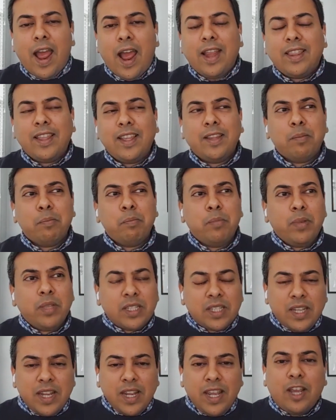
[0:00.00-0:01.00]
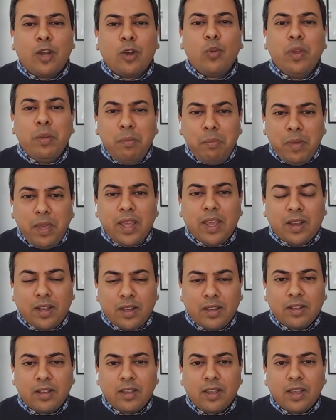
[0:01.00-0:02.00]
I think the mistake we
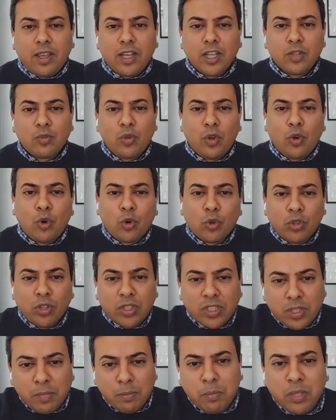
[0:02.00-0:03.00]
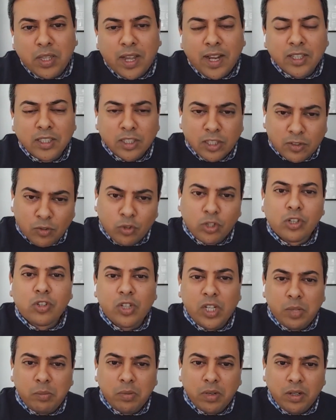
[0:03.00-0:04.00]
make is we go to the sympathizers for the
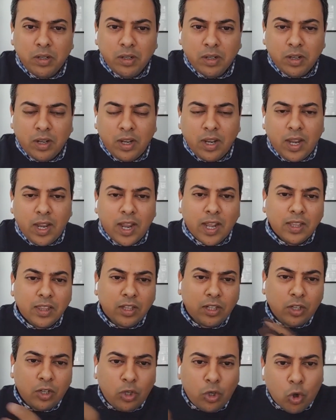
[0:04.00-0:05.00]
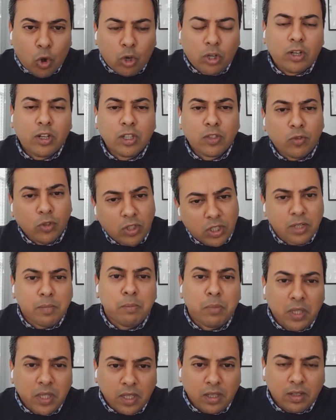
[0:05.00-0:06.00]
treatment and then the doctors for the
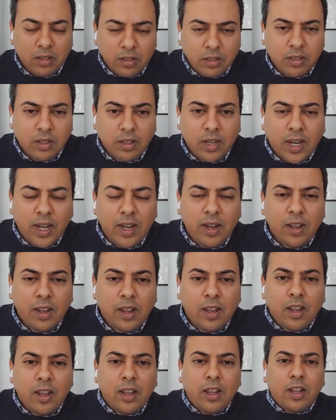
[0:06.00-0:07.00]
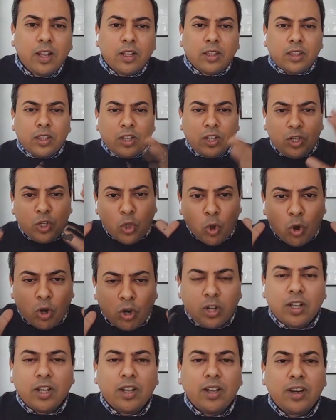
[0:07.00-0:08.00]
sympathy, right? The
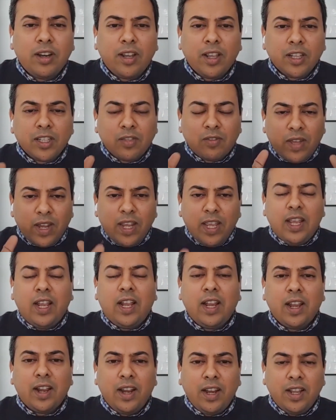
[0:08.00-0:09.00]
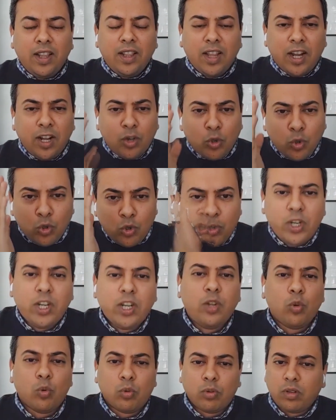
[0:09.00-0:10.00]
doctor is very clearly there to
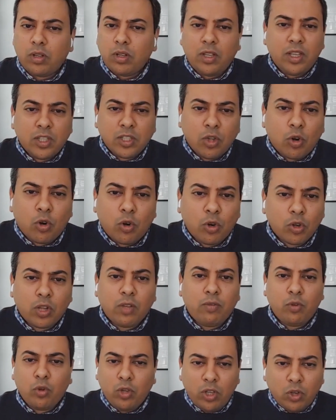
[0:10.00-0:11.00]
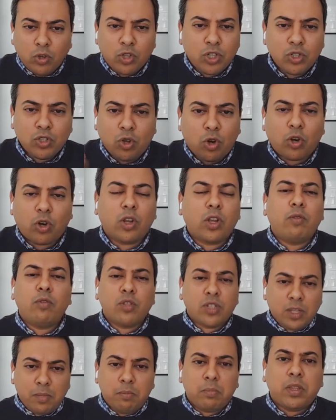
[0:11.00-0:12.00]
treat you. He's not going to give you, he or she's not going to give
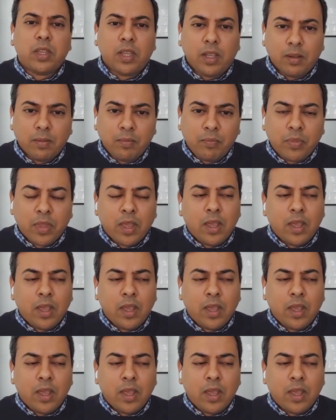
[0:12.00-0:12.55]
you sympathy.